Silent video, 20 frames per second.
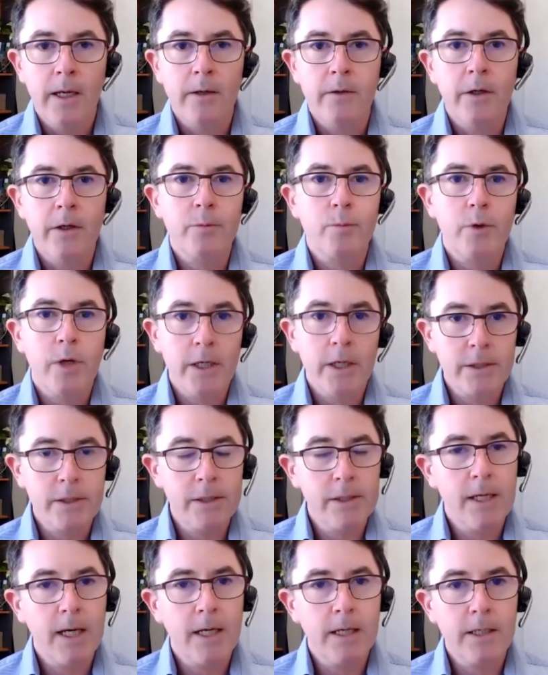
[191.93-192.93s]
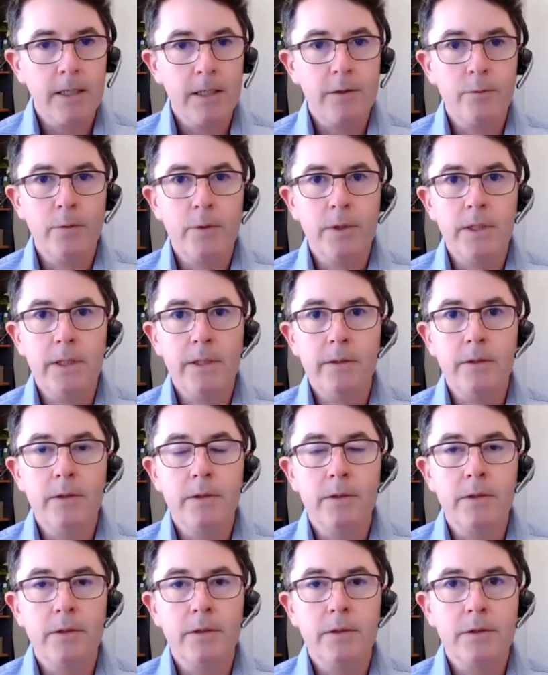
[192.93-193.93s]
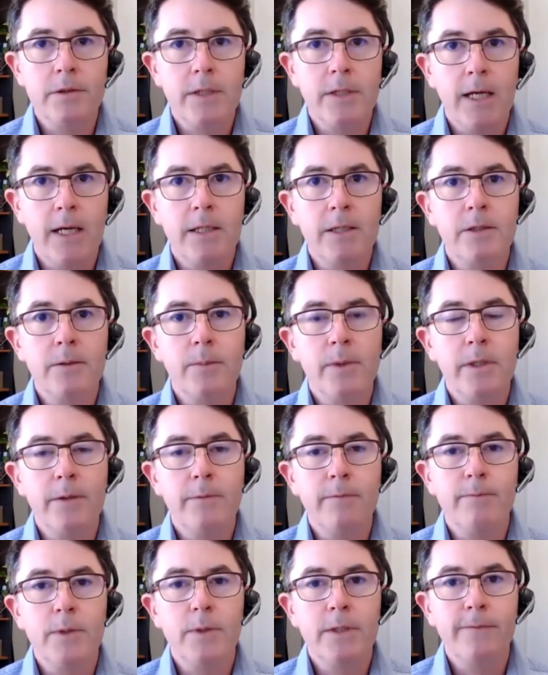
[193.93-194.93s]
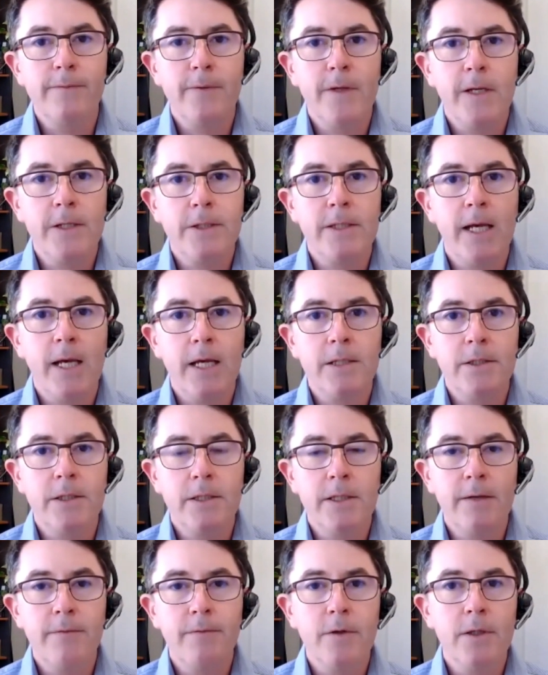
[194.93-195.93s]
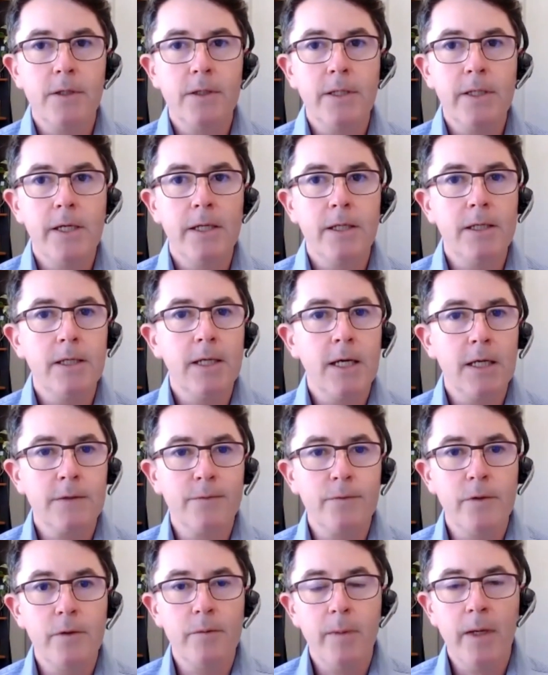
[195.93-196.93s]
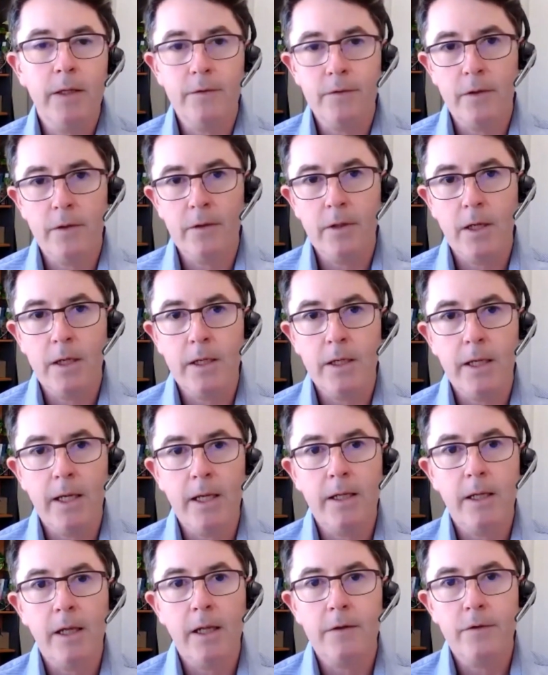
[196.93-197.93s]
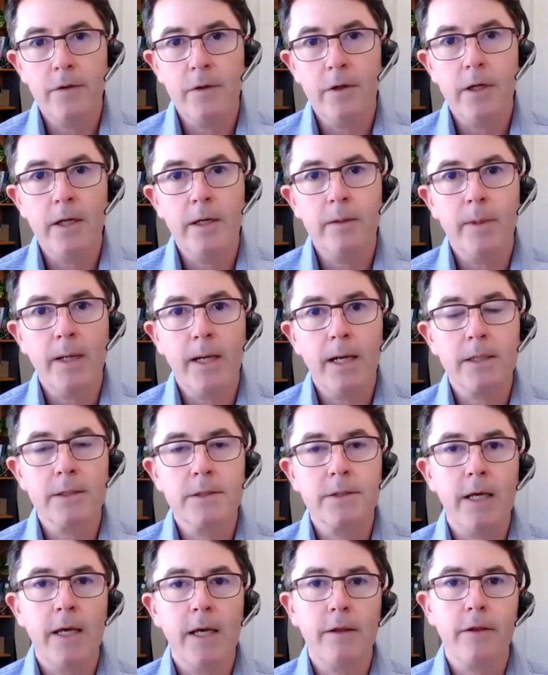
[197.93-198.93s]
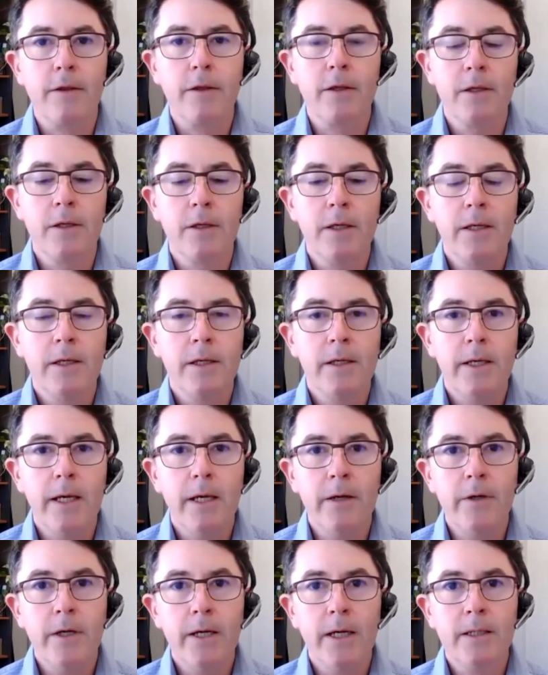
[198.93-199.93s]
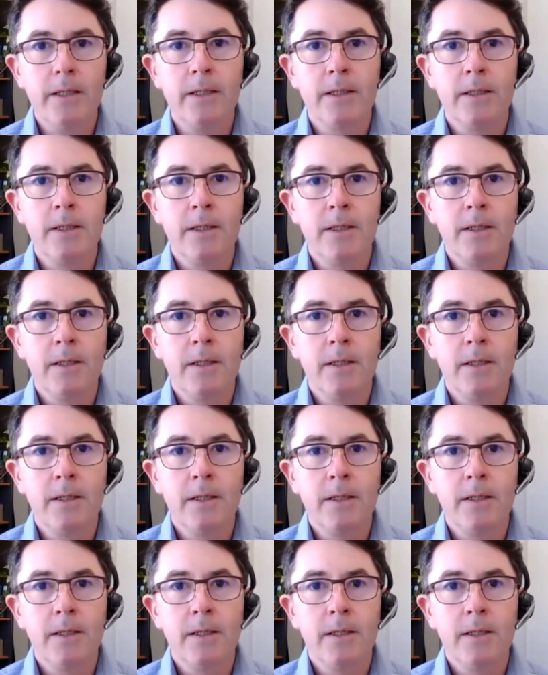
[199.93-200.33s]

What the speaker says: our exploration target has really started to be fleshed out significantly in the last few months. And again, that's the Ironbark South area.